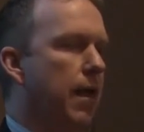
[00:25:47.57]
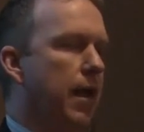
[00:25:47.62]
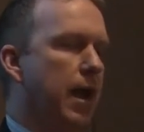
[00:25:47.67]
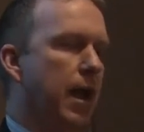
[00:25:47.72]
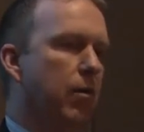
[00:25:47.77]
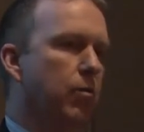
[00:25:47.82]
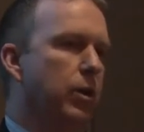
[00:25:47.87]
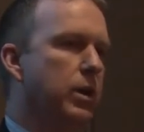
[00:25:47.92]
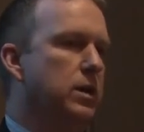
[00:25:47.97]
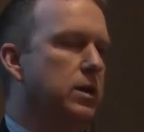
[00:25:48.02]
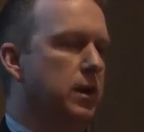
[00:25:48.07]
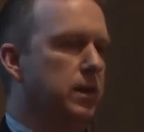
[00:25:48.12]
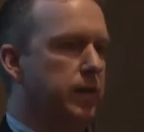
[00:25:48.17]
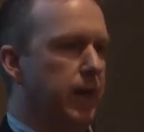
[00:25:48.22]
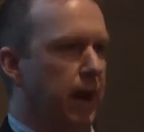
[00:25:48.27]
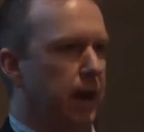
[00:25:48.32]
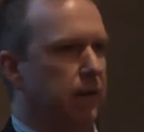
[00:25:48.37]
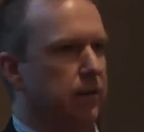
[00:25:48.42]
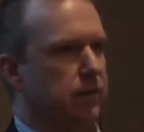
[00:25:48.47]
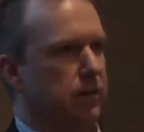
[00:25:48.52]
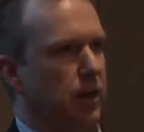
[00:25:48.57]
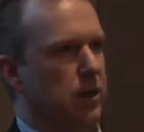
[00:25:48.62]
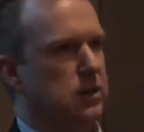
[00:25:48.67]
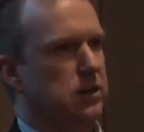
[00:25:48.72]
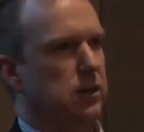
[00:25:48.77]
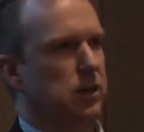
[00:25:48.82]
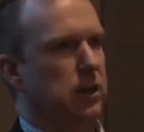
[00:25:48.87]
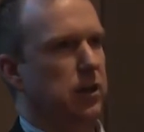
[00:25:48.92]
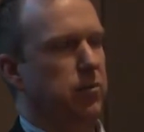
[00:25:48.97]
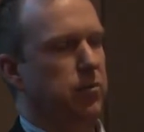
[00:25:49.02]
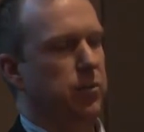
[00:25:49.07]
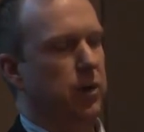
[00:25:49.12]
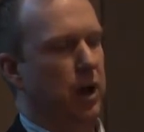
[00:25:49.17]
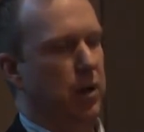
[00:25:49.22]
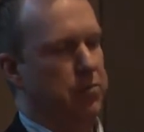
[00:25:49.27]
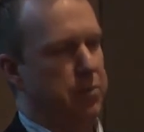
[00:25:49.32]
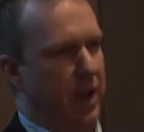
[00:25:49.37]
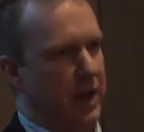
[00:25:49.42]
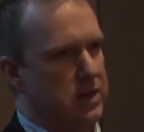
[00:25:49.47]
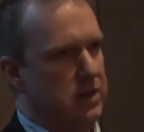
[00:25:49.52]
And we did that essentially
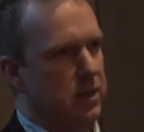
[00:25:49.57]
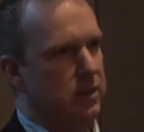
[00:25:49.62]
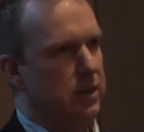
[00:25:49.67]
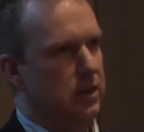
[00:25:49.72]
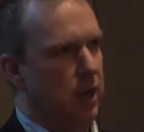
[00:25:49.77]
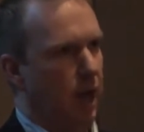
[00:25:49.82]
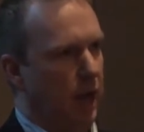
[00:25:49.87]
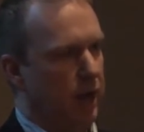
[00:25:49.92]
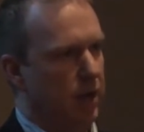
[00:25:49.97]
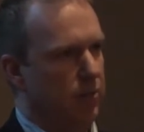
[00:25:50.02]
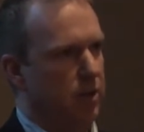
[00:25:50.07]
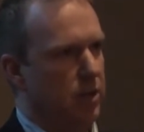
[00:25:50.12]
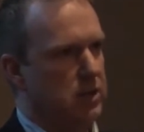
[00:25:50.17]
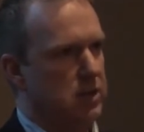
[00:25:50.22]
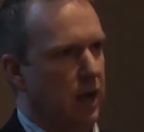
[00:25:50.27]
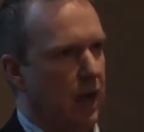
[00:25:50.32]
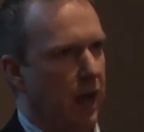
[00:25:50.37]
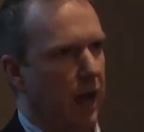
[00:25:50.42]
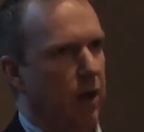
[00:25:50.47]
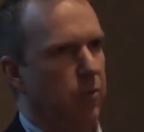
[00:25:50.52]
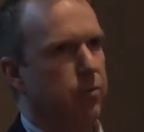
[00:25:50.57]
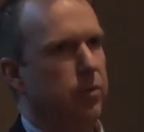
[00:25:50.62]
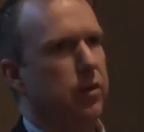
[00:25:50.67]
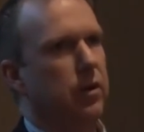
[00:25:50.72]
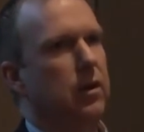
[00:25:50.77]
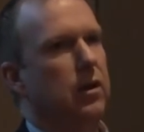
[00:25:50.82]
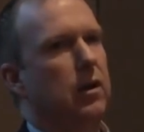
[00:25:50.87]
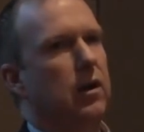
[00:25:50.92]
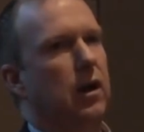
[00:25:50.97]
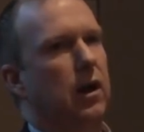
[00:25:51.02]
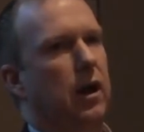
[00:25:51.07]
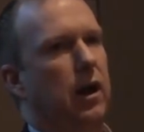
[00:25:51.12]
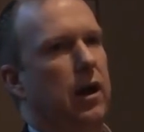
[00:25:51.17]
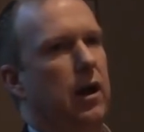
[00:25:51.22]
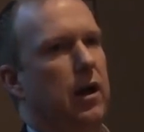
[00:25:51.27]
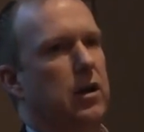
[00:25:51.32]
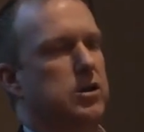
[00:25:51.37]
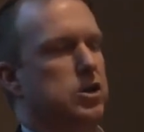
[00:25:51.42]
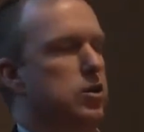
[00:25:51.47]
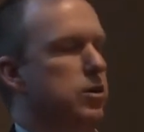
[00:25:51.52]
based on the document type.
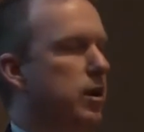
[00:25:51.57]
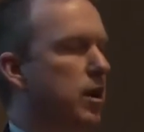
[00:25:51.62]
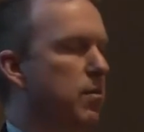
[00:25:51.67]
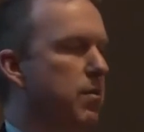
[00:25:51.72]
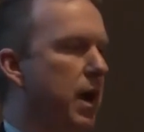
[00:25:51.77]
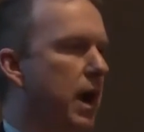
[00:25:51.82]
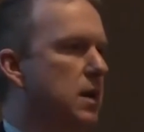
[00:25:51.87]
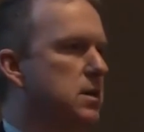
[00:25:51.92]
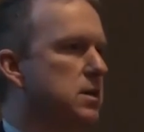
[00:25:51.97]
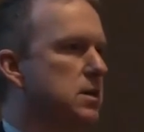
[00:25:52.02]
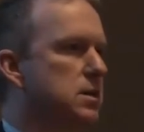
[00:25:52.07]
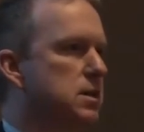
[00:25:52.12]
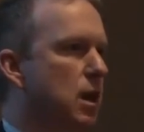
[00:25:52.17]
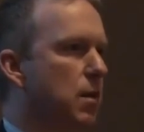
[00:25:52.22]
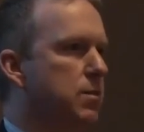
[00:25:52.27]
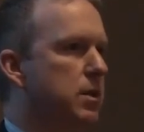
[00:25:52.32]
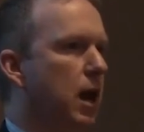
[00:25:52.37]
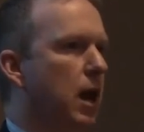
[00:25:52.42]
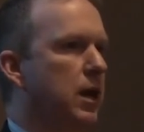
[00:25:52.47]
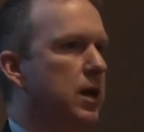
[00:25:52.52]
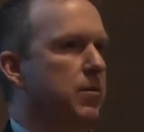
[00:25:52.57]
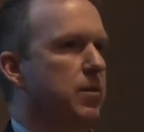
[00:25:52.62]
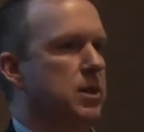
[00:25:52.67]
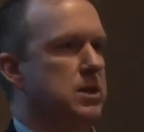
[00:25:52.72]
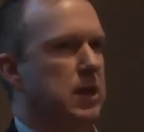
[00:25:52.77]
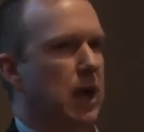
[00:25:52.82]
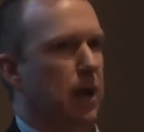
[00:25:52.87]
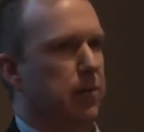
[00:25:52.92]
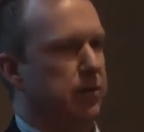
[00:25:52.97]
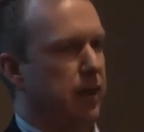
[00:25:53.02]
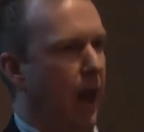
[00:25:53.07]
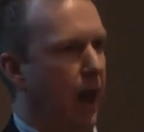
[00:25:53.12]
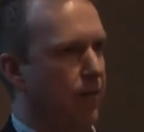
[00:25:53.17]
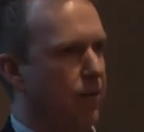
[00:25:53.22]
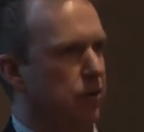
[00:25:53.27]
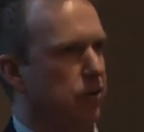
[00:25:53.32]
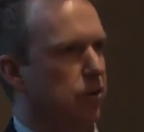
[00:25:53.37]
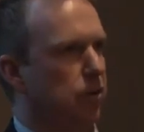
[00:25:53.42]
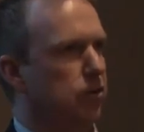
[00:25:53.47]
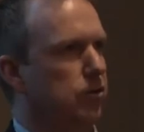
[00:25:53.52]
Uh, as you can imagine, some document types
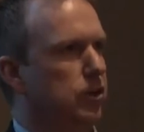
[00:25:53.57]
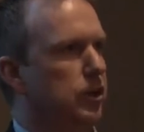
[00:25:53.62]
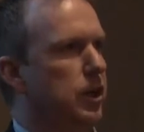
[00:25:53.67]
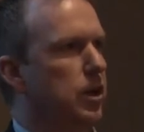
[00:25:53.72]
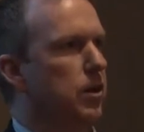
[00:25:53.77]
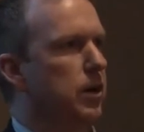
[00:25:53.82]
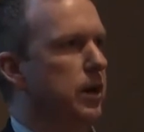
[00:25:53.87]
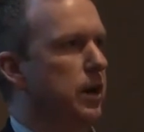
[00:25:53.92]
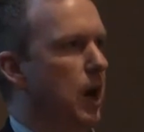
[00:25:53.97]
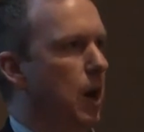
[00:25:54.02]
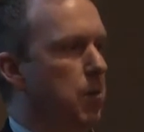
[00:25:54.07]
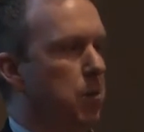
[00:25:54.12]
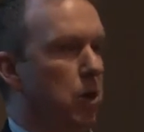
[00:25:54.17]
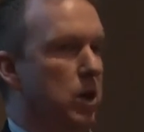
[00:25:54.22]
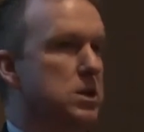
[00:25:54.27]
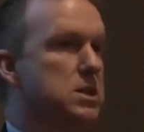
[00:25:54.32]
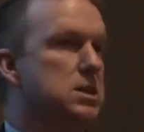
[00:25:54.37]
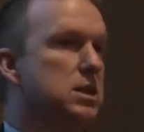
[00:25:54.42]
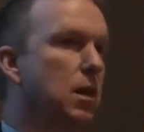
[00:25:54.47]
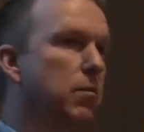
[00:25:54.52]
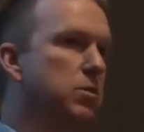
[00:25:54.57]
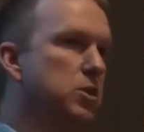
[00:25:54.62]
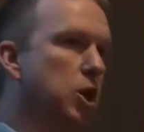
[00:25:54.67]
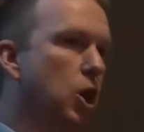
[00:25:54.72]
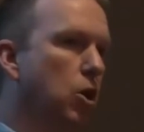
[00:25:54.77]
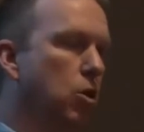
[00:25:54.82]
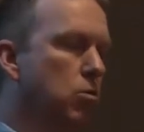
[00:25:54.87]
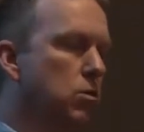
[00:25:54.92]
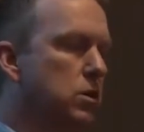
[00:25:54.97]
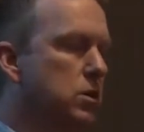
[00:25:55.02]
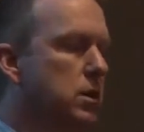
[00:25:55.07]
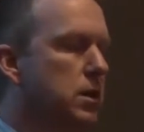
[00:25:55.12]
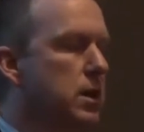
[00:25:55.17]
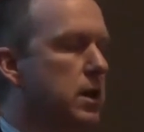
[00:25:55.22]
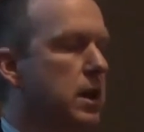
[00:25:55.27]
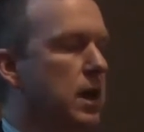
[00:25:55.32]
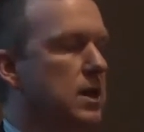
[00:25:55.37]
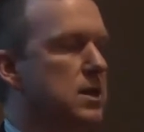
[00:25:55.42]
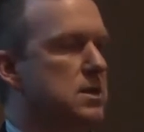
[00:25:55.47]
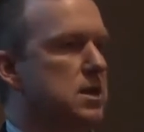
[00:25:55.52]
have a social security number and some don't.
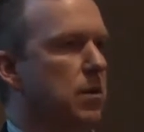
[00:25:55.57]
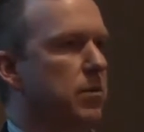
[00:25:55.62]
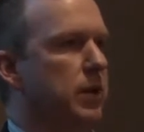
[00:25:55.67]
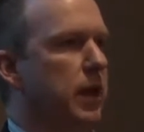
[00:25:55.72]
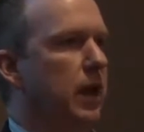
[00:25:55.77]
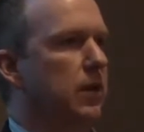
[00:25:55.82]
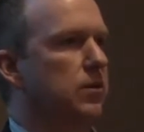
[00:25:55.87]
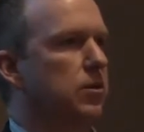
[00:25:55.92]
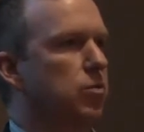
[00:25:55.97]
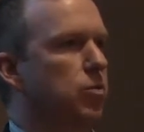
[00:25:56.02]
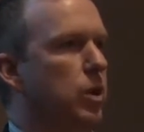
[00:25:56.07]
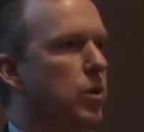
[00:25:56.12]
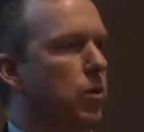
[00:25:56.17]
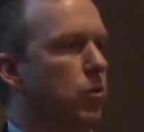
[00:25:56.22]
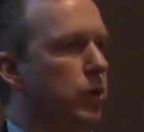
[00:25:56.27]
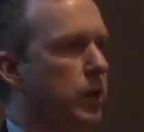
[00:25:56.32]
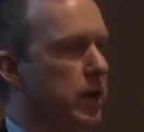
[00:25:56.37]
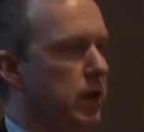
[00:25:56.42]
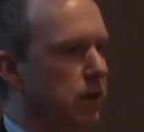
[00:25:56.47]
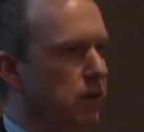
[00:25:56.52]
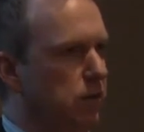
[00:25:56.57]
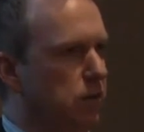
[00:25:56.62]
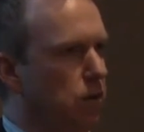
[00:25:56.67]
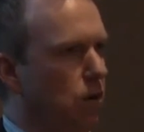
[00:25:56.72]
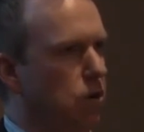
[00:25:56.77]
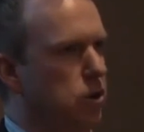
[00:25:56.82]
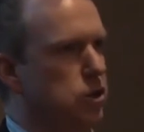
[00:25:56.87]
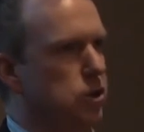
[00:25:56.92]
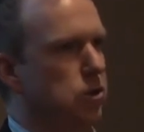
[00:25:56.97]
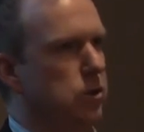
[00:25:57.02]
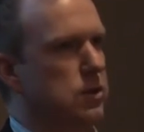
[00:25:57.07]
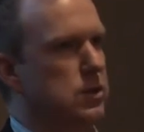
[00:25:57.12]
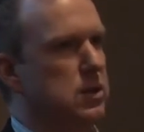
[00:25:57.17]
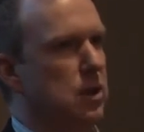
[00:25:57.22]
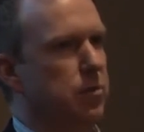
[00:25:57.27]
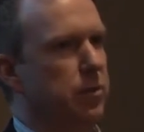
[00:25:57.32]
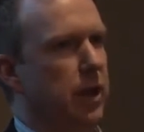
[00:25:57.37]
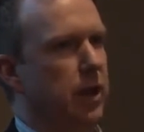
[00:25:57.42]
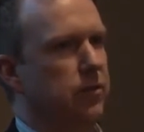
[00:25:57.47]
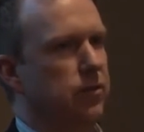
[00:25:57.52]
In some cases, we were reading social. In
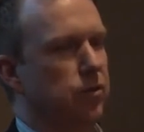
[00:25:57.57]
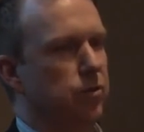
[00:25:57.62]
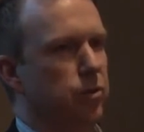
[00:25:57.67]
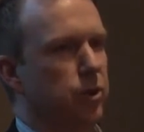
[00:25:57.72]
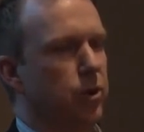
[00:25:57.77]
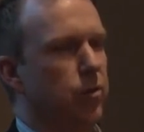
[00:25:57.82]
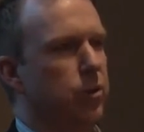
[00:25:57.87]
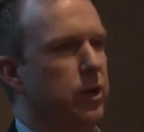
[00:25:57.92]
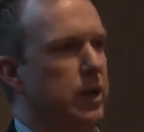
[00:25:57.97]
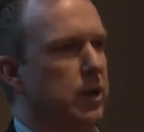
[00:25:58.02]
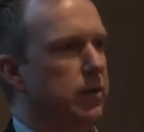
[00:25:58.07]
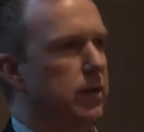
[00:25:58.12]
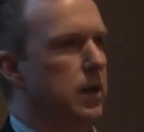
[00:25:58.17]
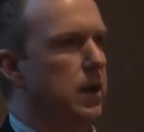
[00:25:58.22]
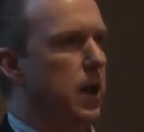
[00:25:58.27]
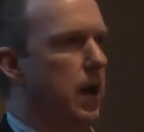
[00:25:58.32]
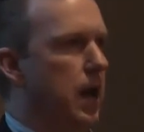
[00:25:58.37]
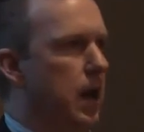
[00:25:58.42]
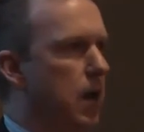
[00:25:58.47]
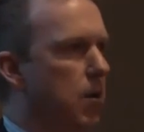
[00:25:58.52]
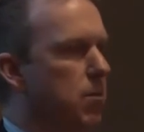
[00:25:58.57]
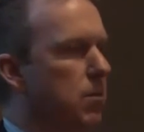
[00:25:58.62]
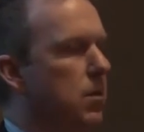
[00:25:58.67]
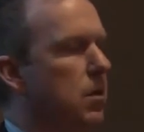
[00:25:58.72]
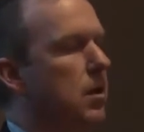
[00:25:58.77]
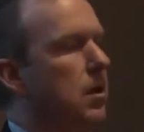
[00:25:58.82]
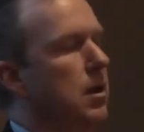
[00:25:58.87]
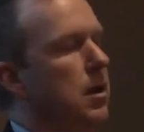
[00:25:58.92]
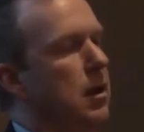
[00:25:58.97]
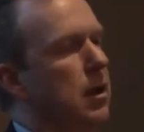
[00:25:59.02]
some cases, we were reading the name.